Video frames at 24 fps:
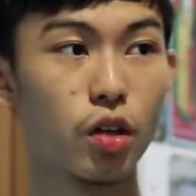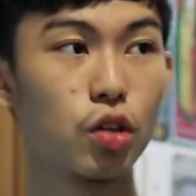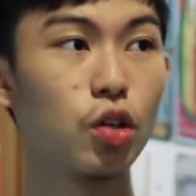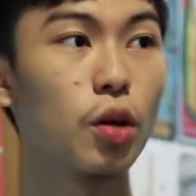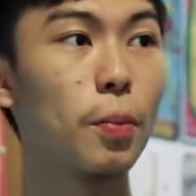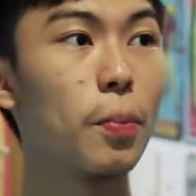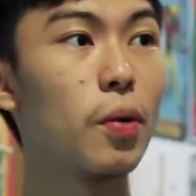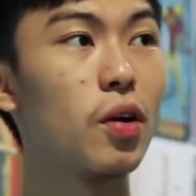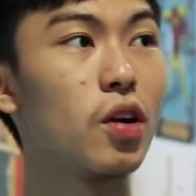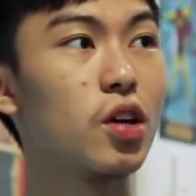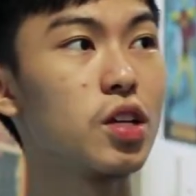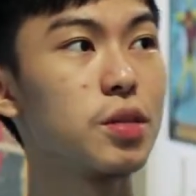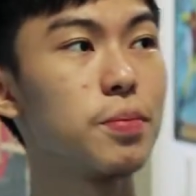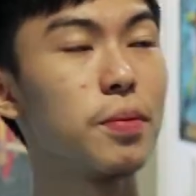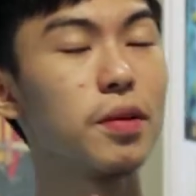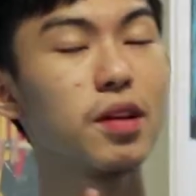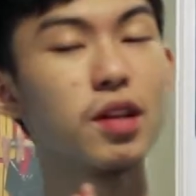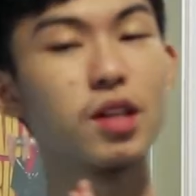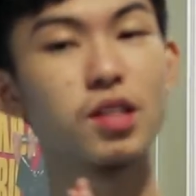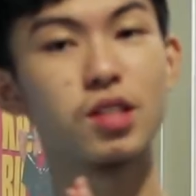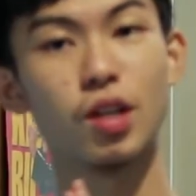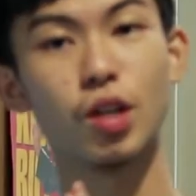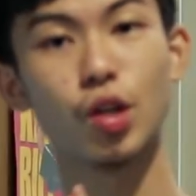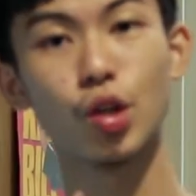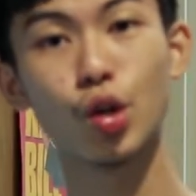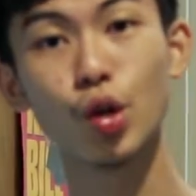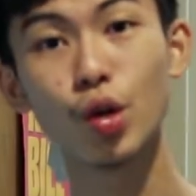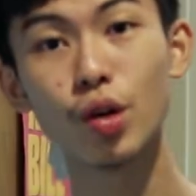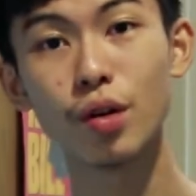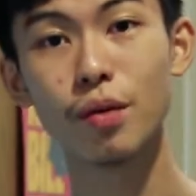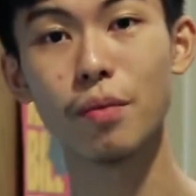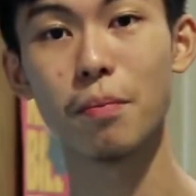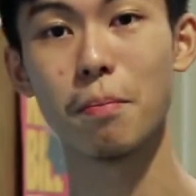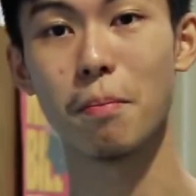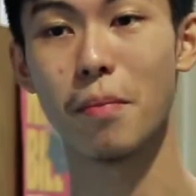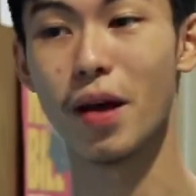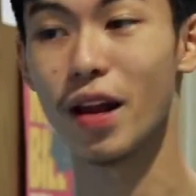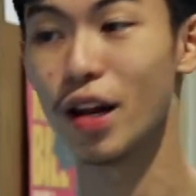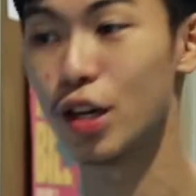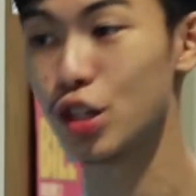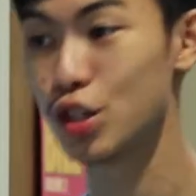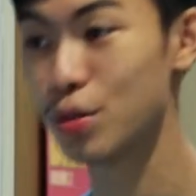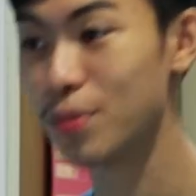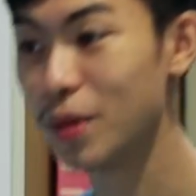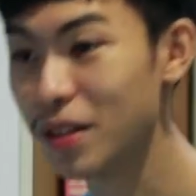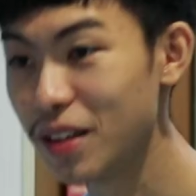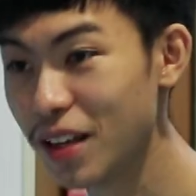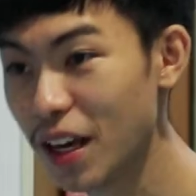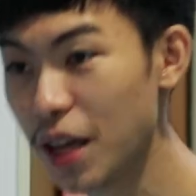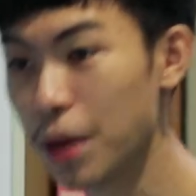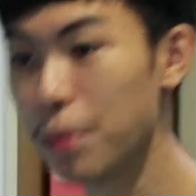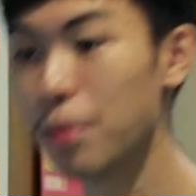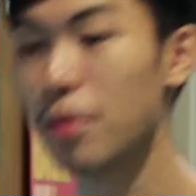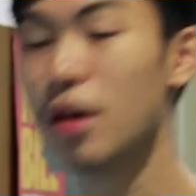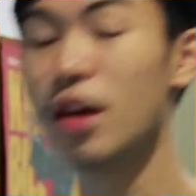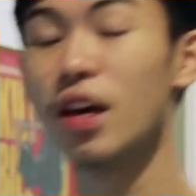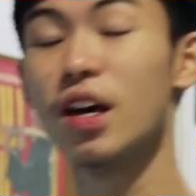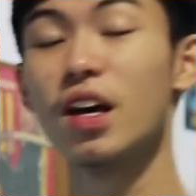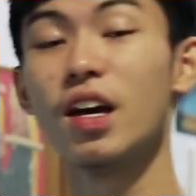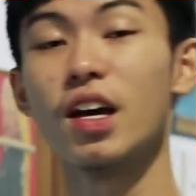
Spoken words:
2 Point Hospital is a good management game.